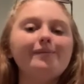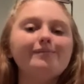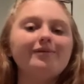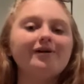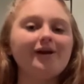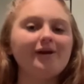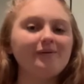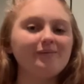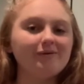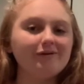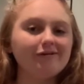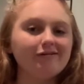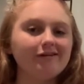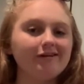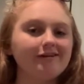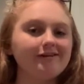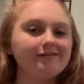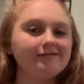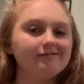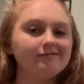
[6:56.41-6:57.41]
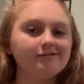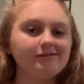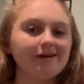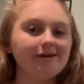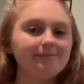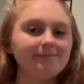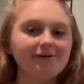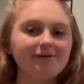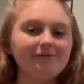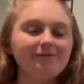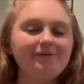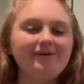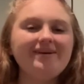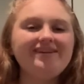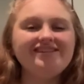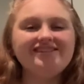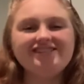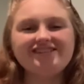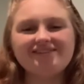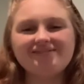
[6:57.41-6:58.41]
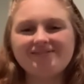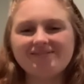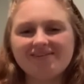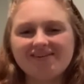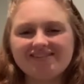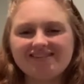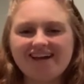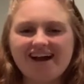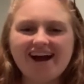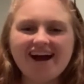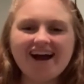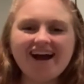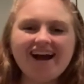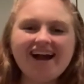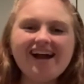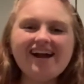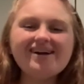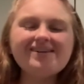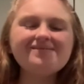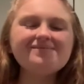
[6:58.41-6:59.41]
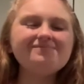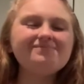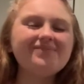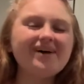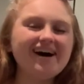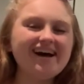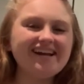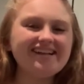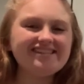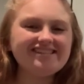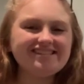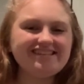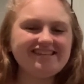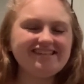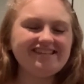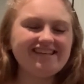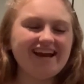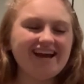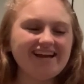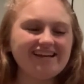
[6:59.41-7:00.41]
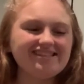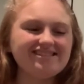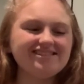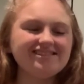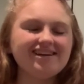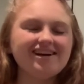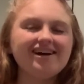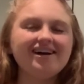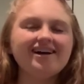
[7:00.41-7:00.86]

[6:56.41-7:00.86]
but I will like DM a picture if you want that. But yes.